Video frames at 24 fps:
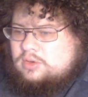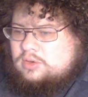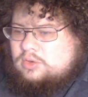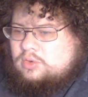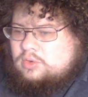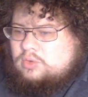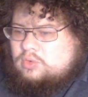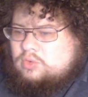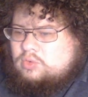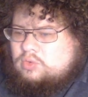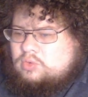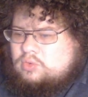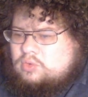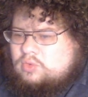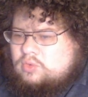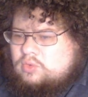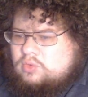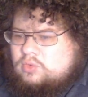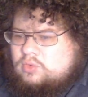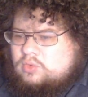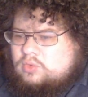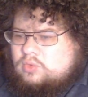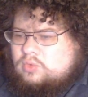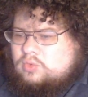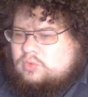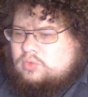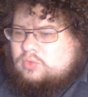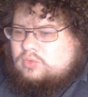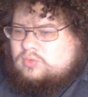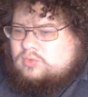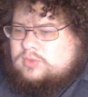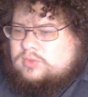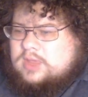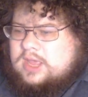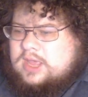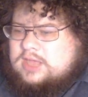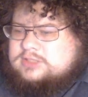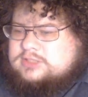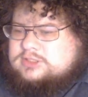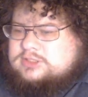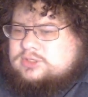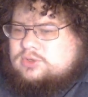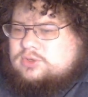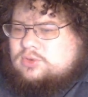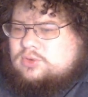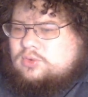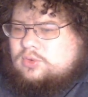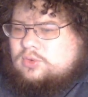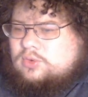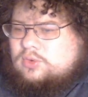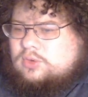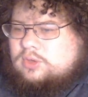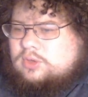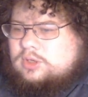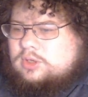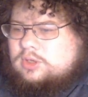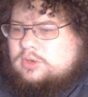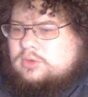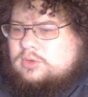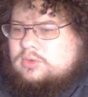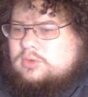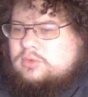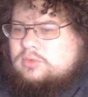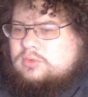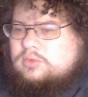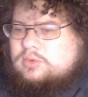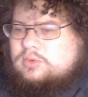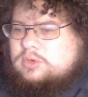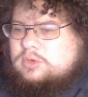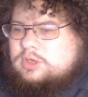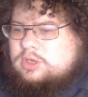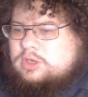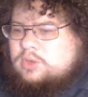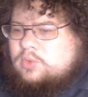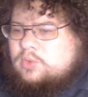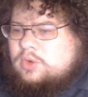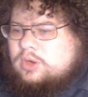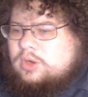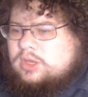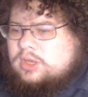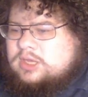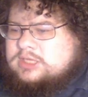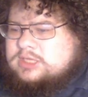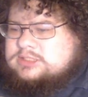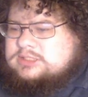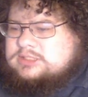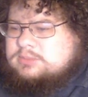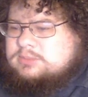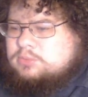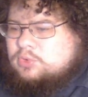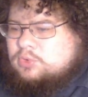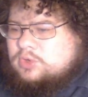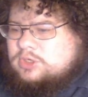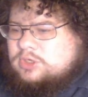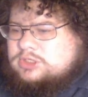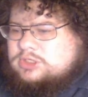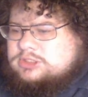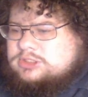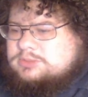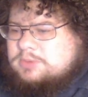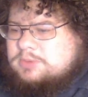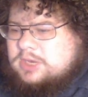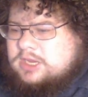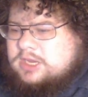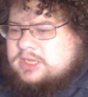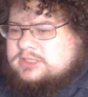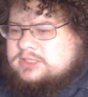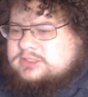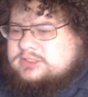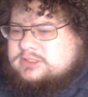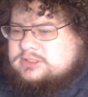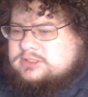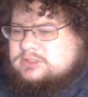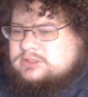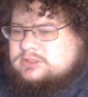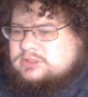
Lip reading: Ooh, that's cool, Lou. You were at Lizzie Borden's place?